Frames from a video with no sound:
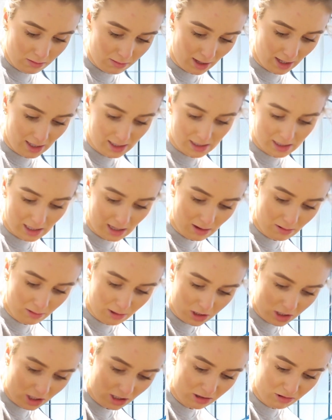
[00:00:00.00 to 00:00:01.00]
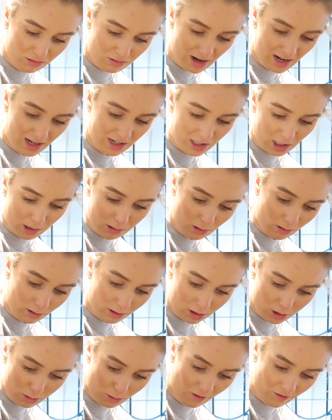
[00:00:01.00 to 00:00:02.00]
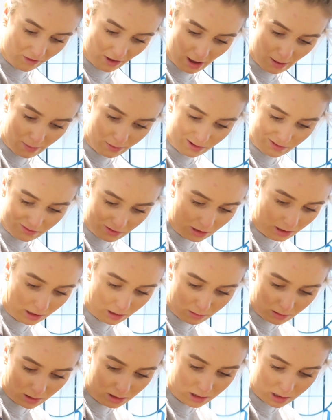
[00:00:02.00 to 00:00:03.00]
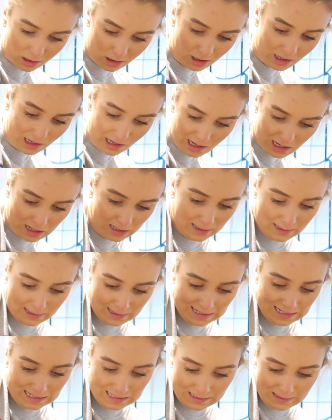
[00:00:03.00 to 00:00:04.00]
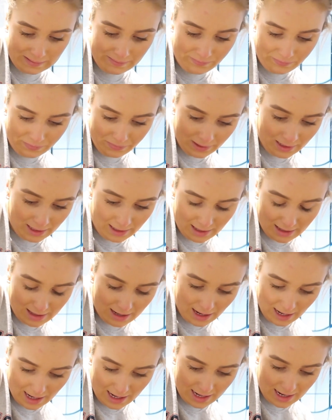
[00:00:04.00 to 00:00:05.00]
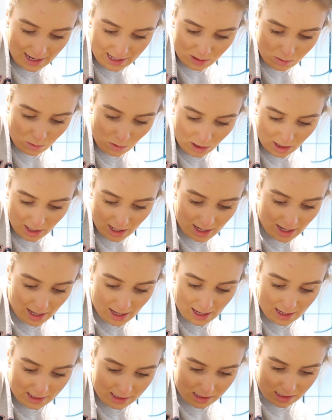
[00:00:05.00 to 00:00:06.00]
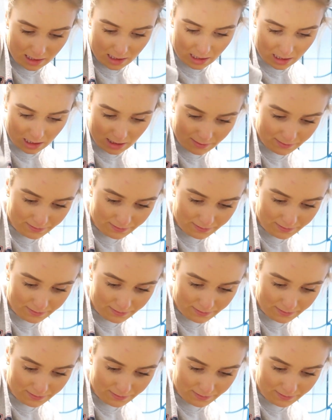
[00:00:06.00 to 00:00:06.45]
mixer, which I could really do with one, to be fair, but I've not got one, so. It is what it is.